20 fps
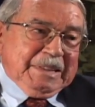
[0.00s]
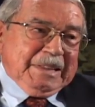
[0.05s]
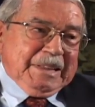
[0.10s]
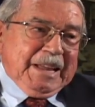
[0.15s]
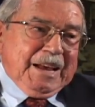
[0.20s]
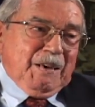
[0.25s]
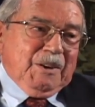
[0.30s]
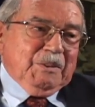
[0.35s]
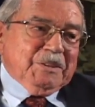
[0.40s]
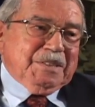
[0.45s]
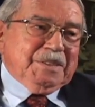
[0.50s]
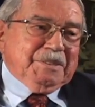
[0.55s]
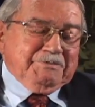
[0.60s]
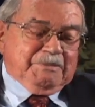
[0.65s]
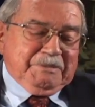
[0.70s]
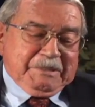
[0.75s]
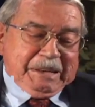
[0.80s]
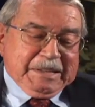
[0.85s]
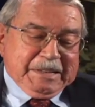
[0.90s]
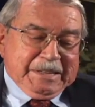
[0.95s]
Now it's
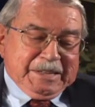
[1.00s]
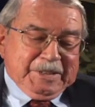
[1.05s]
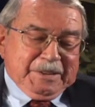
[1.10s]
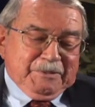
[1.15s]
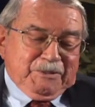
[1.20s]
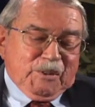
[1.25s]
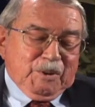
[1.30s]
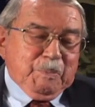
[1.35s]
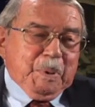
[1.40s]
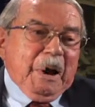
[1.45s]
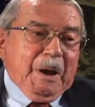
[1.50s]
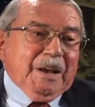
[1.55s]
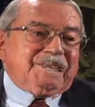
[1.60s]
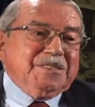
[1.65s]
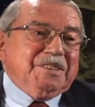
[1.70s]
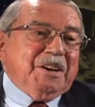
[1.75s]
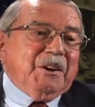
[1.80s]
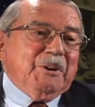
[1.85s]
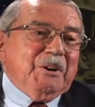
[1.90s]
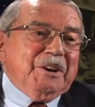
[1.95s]
for
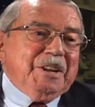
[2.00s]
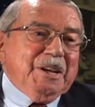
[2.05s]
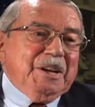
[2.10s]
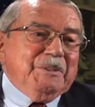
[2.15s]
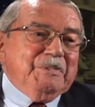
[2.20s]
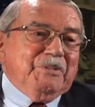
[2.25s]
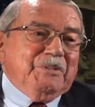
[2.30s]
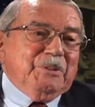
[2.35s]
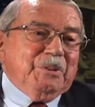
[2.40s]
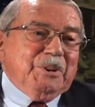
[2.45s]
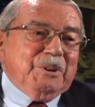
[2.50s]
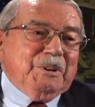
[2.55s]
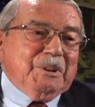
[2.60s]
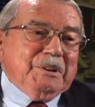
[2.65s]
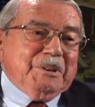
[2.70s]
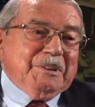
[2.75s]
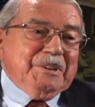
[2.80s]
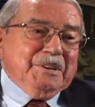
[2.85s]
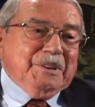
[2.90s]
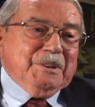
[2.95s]
posterity and for
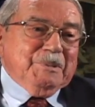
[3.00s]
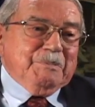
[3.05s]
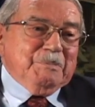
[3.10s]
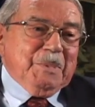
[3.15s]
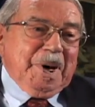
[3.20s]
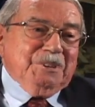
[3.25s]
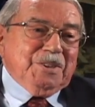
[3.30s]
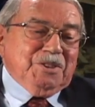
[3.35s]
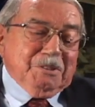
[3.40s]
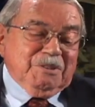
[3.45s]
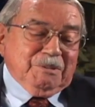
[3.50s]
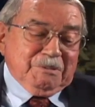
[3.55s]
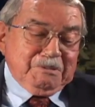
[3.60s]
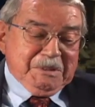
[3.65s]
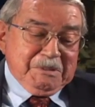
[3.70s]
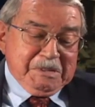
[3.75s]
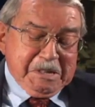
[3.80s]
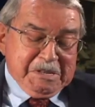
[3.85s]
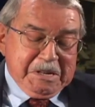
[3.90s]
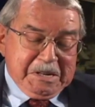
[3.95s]
yes. my
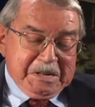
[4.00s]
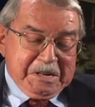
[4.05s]
children.